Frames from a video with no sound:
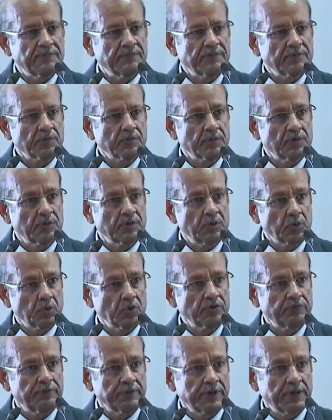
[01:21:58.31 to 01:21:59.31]
So
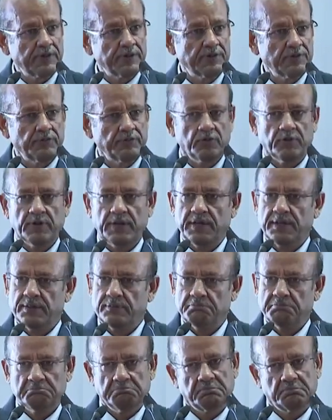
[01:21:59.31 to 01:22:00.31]
those figures if you add,
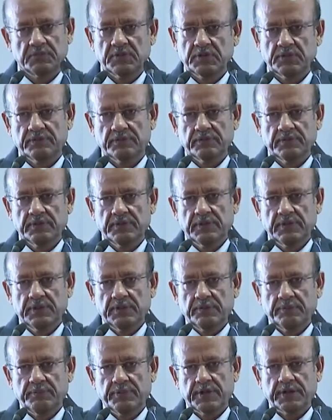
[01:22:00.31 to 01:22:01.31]

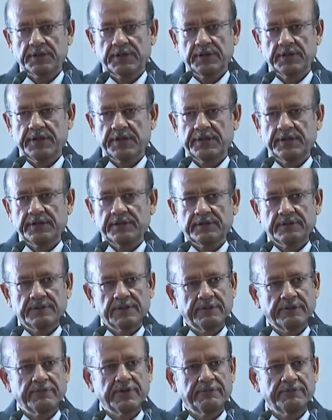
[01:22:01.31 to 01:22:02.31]
practically
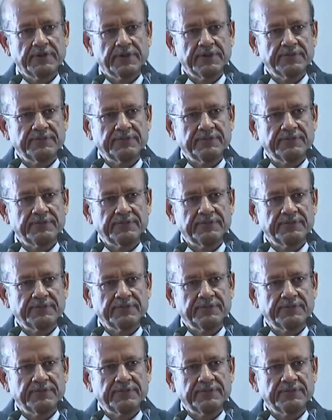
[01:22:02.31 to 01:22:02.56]
everyone.